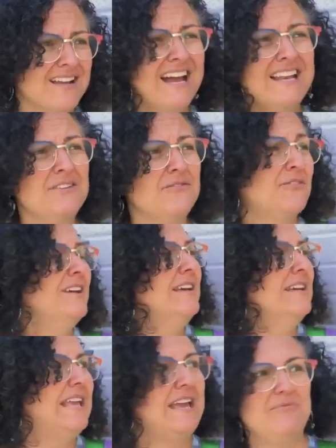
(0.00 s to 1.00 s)
Kind of
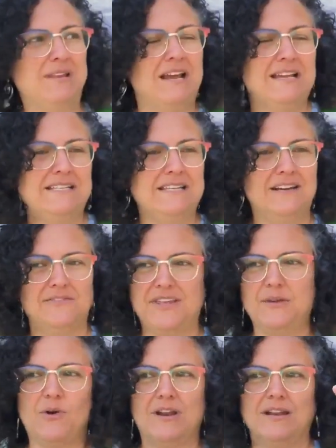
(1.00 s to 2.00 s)
gave me an idea of
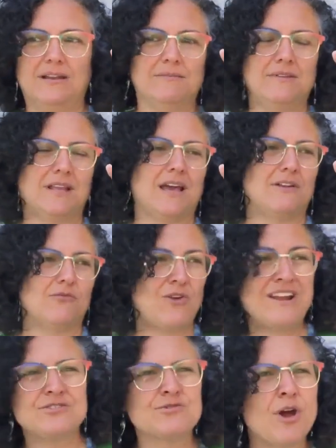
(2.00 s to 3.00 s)
he wanted it kind of
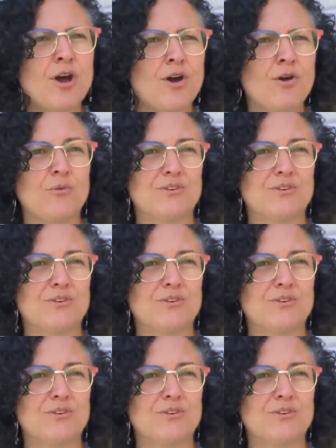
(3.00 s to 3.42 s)
retro,